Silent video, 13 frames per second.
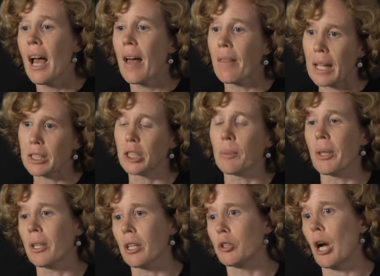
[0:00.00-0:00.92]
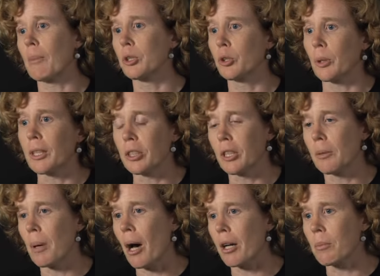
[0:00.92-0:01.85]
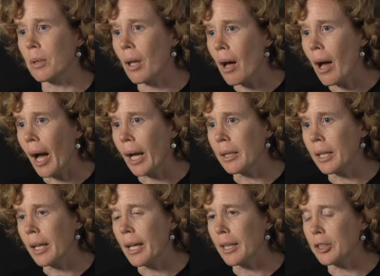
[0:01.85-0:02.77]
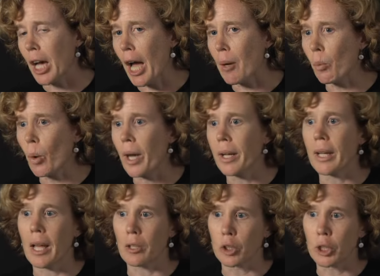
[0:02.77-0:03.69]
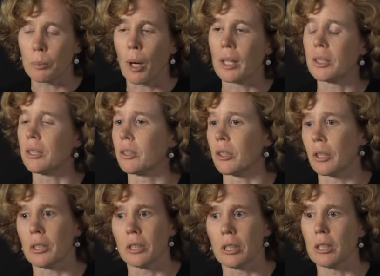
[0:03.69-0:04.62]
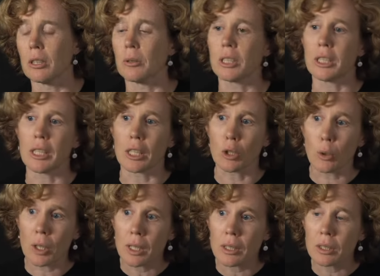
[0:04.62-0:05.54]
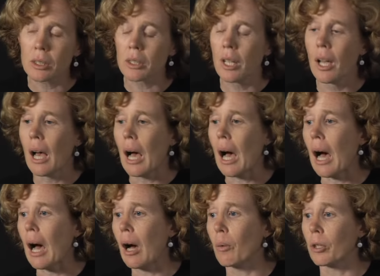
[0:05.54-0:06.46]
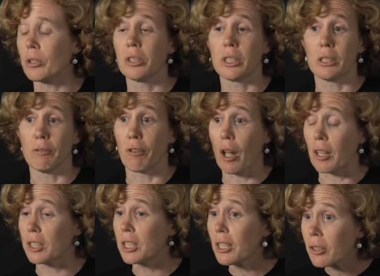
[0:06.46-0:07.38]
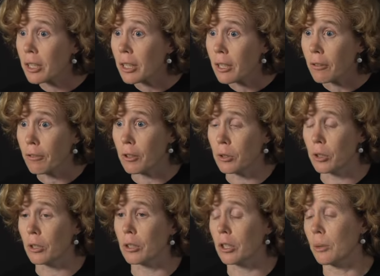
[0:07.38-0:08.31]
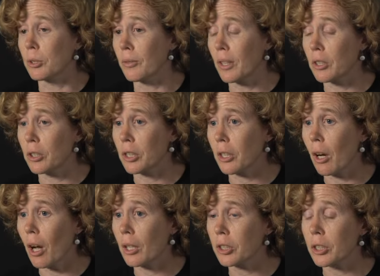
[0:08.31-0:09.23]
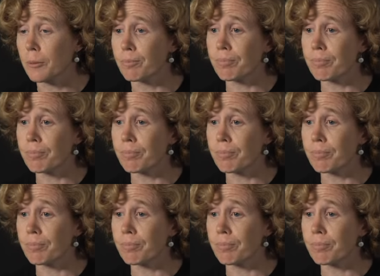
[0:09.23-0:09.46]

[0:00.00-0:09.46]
And that's something that drops straight to the bottom line at a time when energy prices are continuing to increase, where you see volatility in the future in terms of energy cost.